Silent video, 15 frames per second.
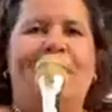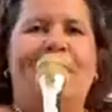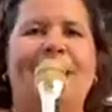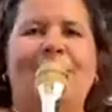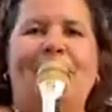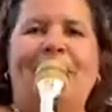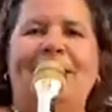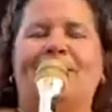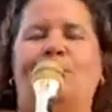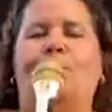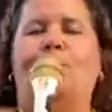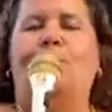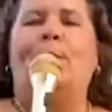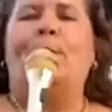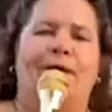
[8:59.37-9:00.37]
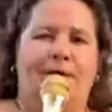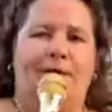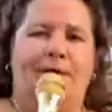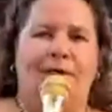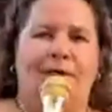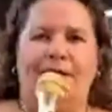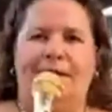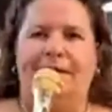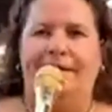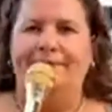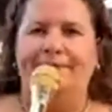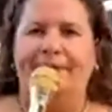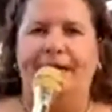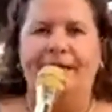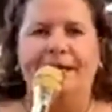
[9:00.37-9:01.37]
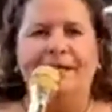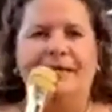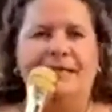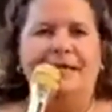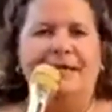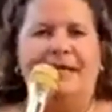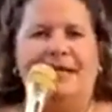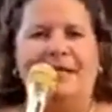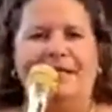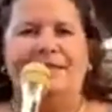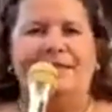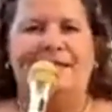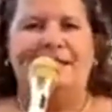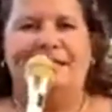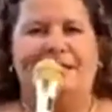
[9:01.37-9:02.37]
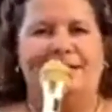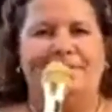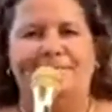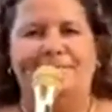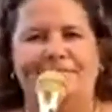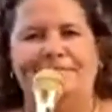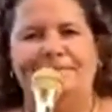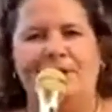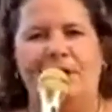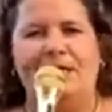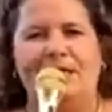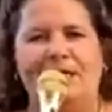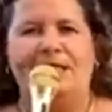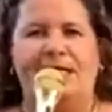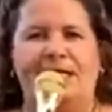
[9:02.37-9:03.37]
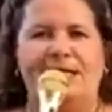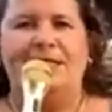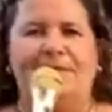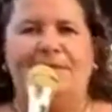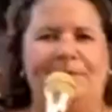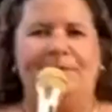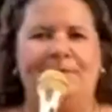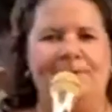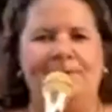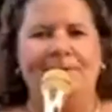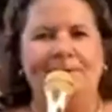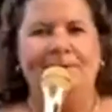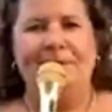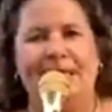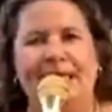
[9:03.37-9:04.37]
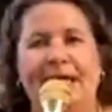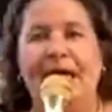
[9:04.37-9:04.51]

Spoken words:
But weddings are weird, you know. I thought they'd get it out of their system. Now I started something. Yeah,